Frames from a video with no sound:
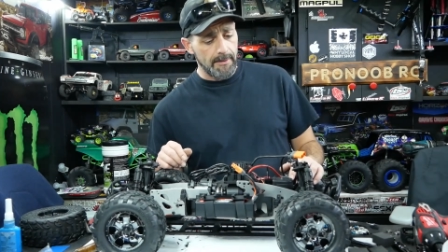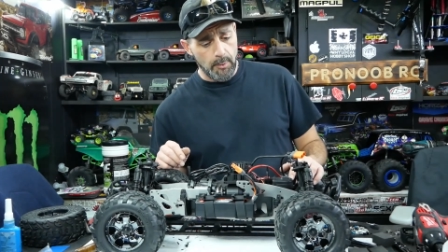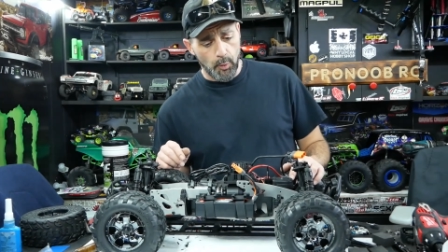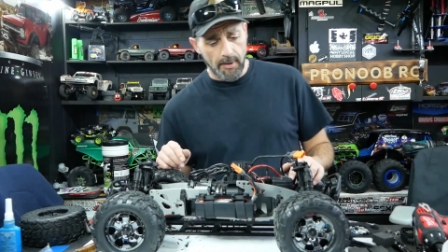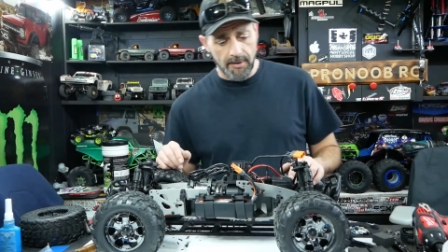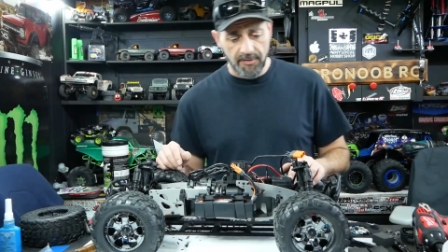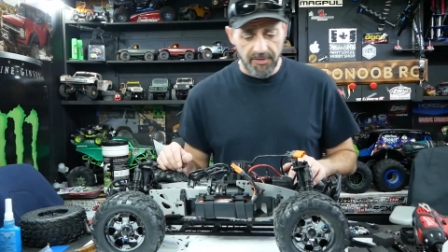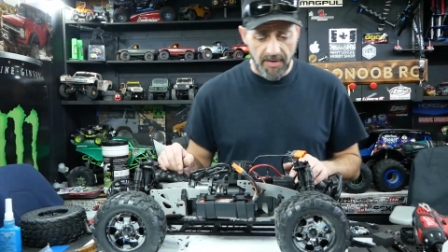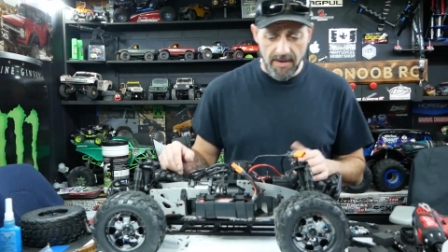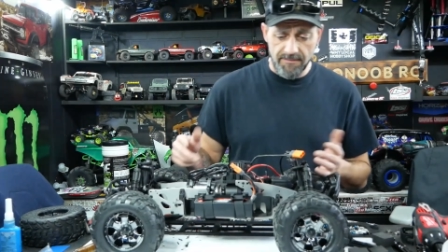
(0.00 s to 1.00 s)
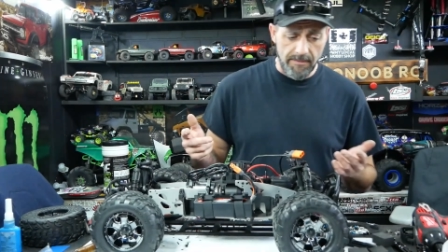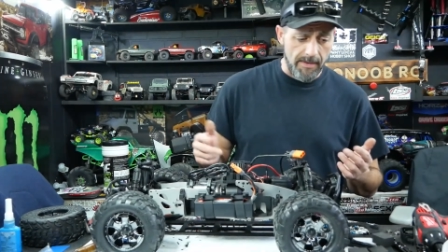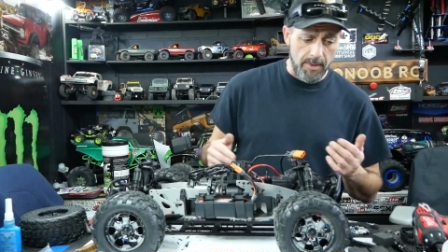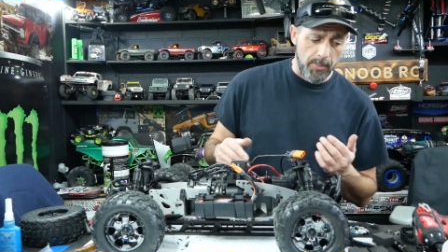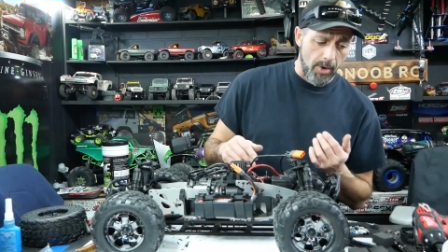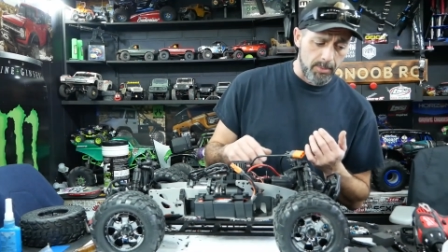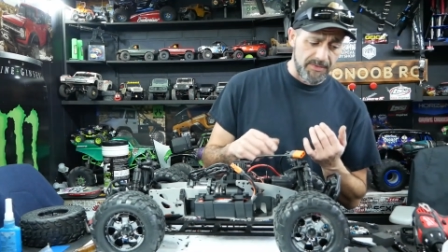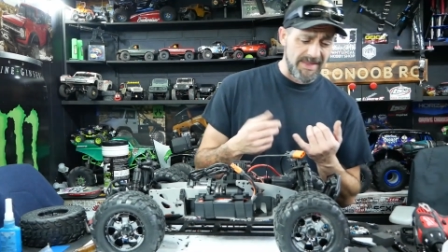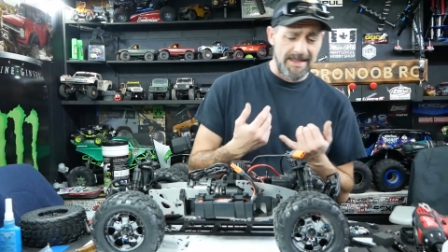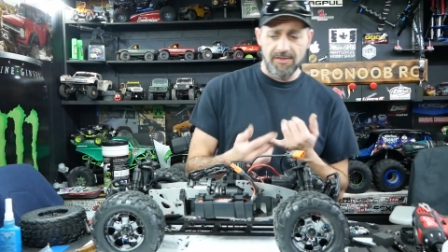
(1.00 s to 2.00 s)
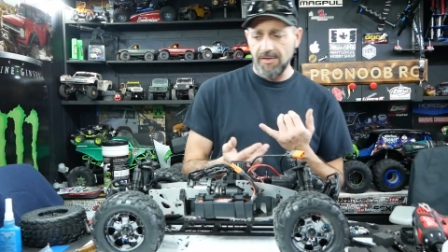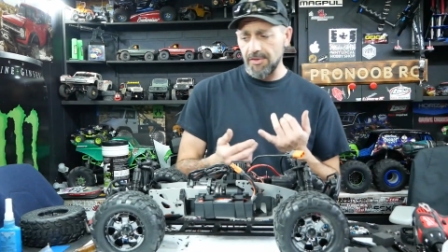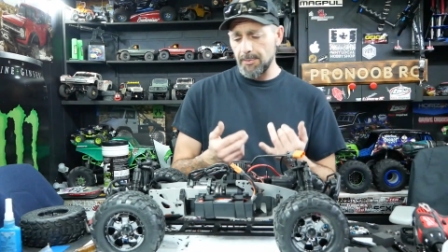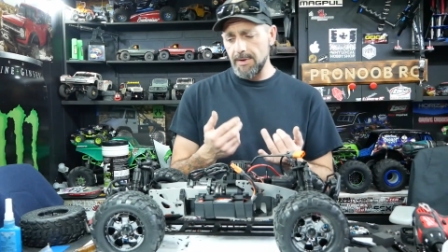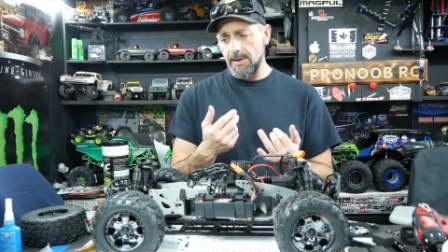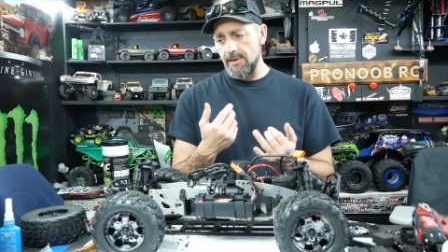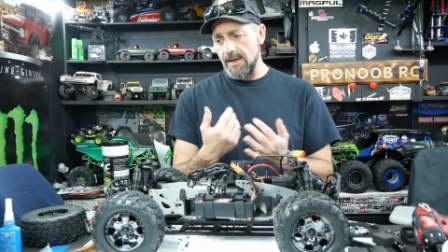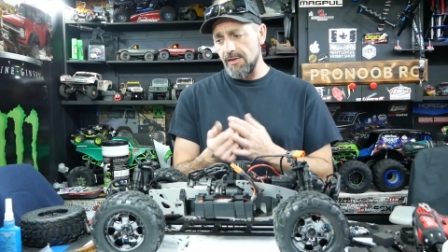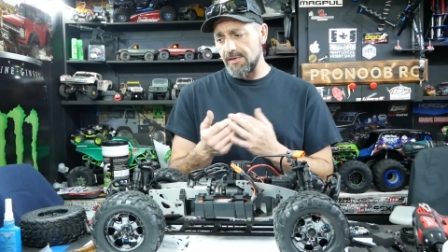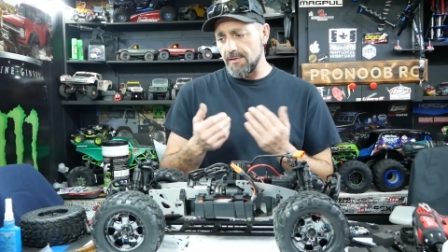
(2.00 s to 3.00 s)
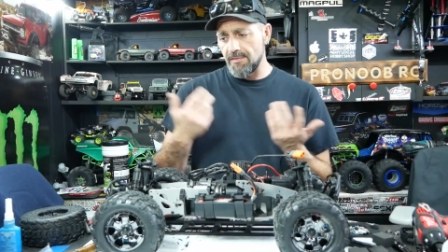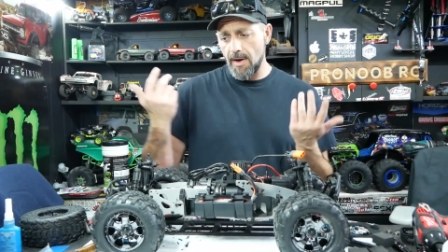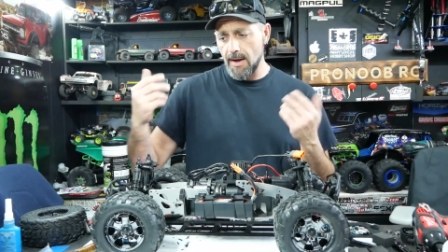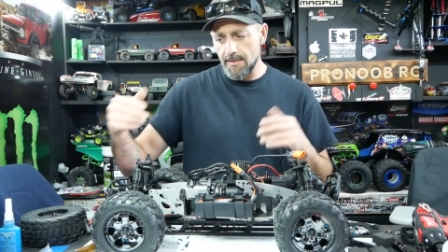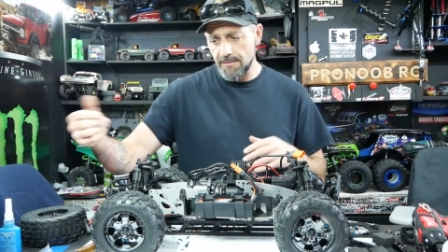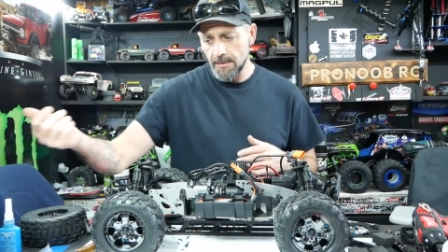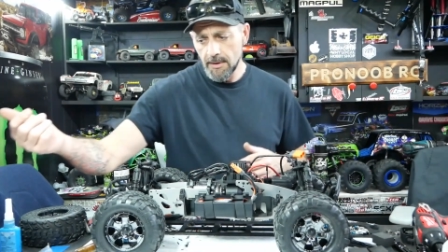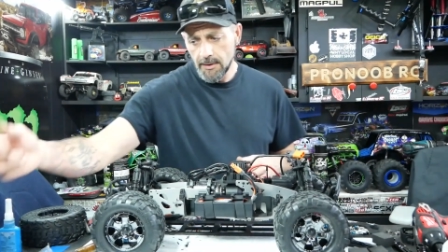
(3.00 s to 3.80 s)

It works. I've never had a problem with the EC3, the EC5.